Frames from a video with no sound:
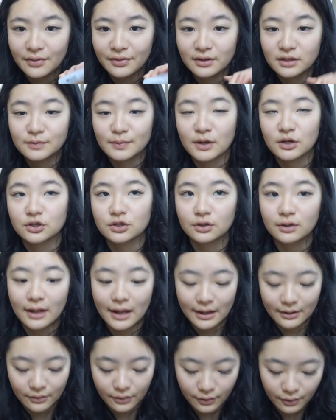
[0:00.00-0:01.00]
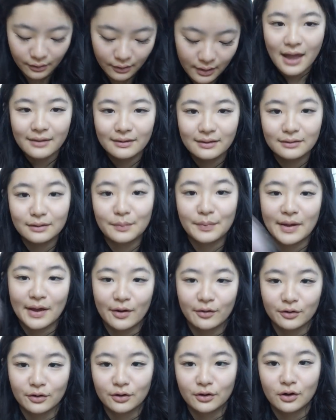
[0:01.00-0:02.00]
nothing special at all. And then the
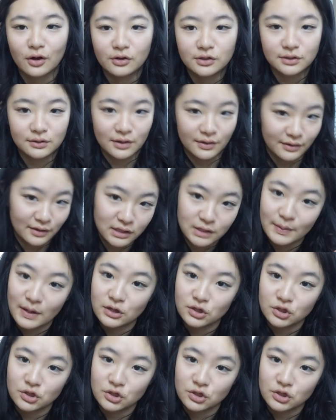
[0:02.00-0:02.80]
powder, also nothing